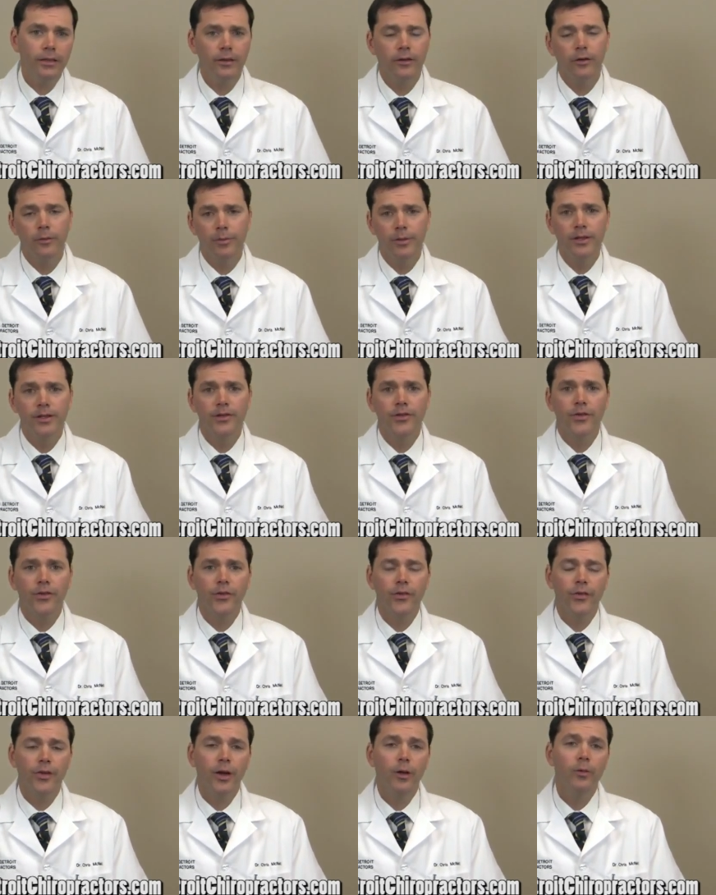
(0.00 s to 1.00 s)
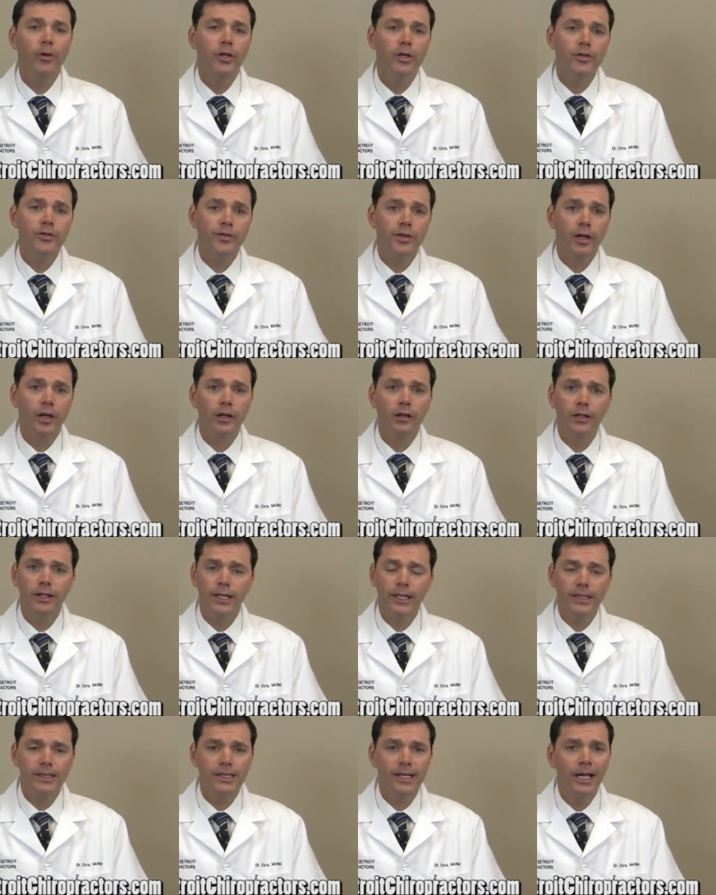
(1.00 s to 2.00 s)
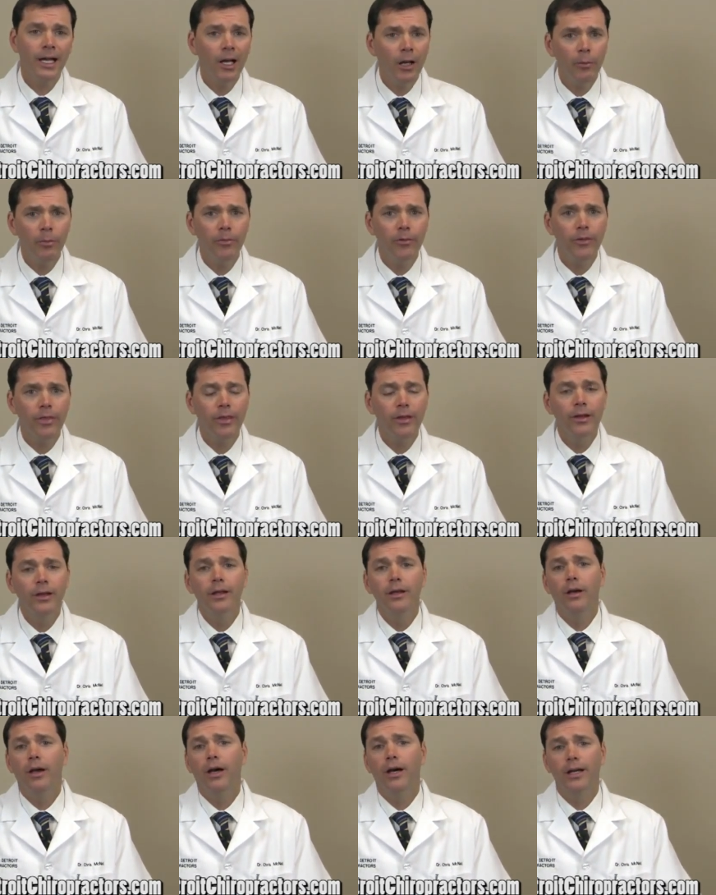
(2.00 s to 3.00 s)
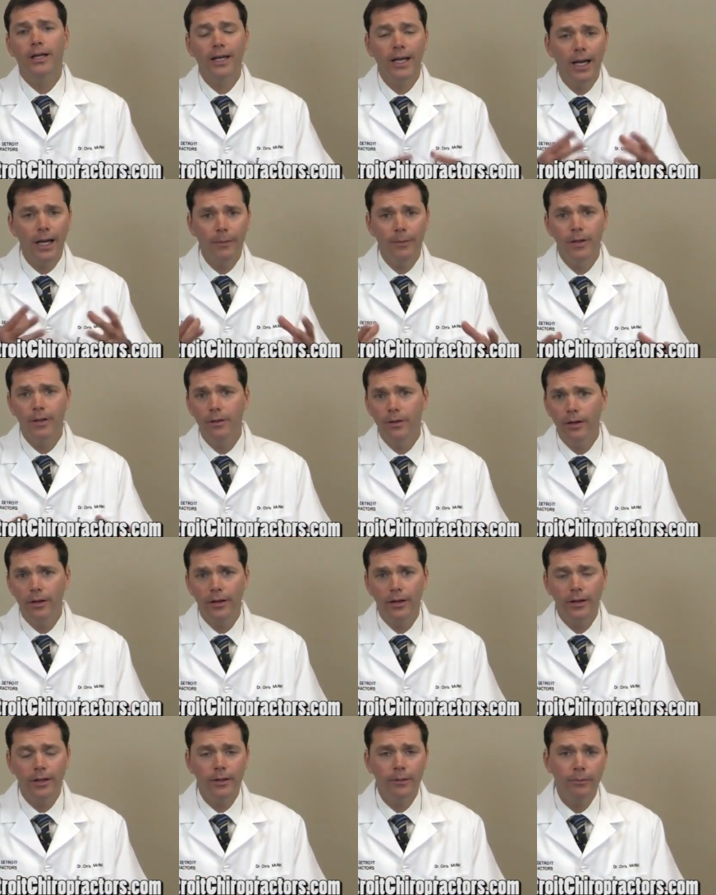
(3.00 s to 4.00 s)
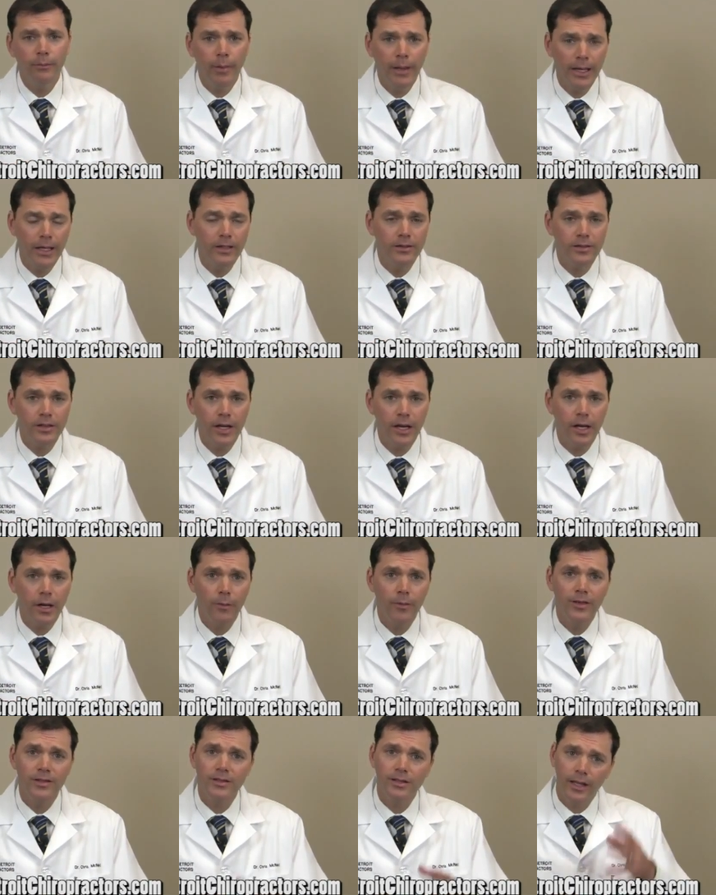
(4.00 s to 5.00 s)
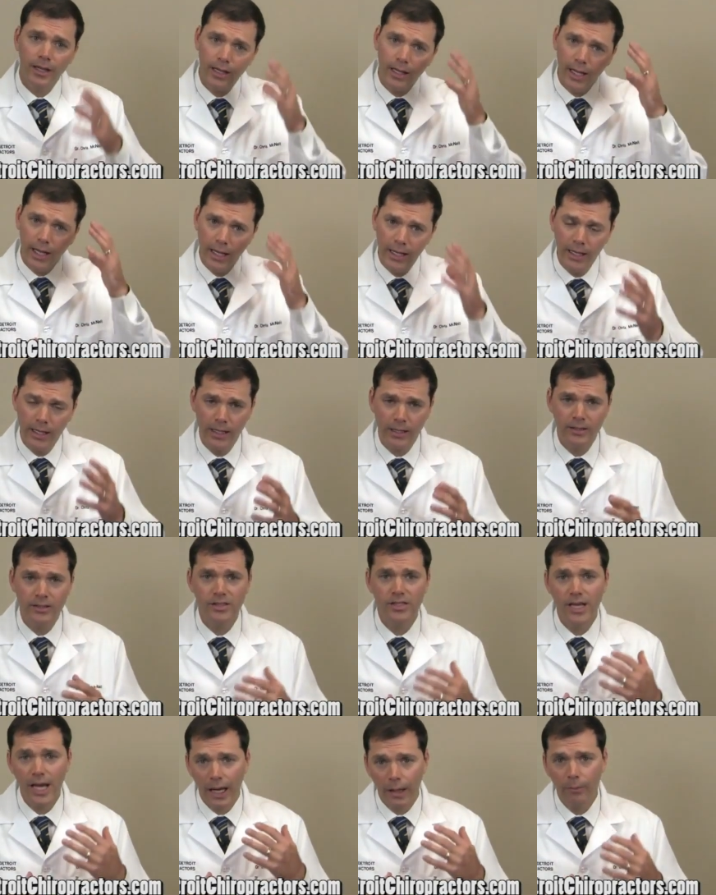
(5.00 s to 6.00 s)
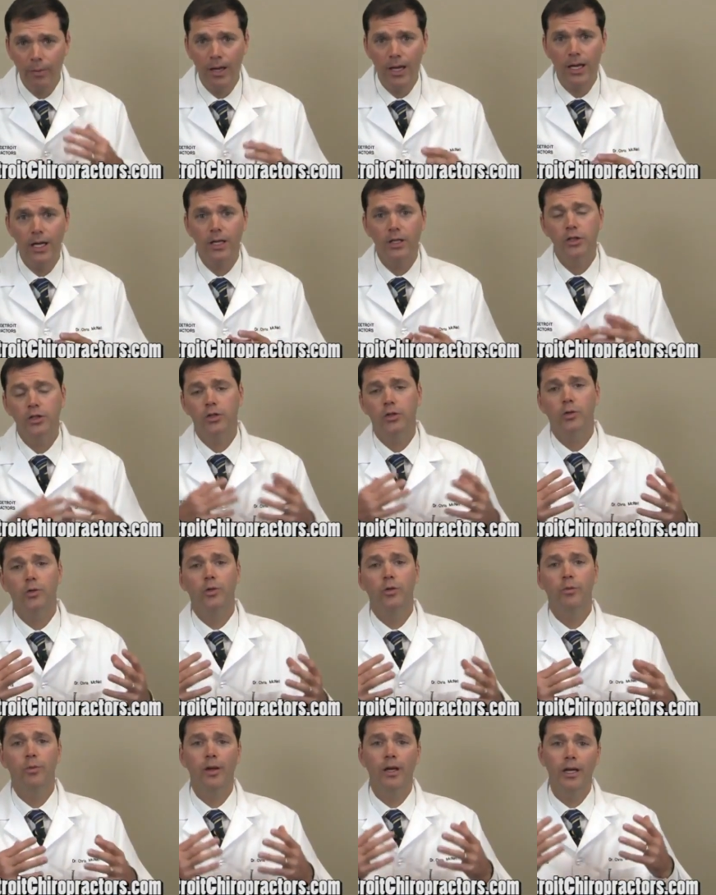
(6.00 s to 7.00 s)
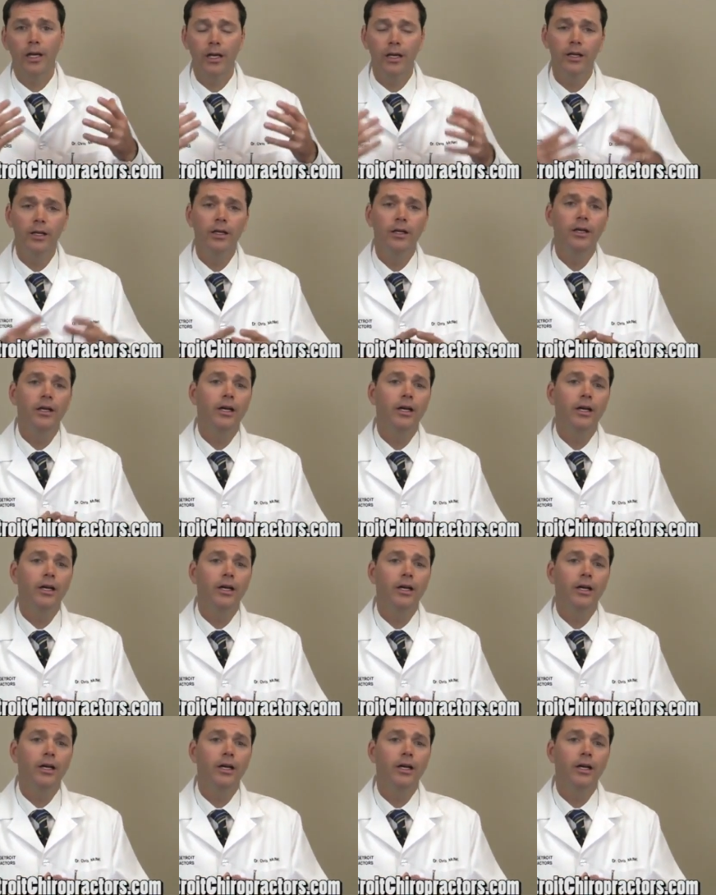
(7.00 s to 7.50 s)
therapies that we use in the clinic to help with uh, common uh, pains and ailments like headaches, neck pain, shoulder pain,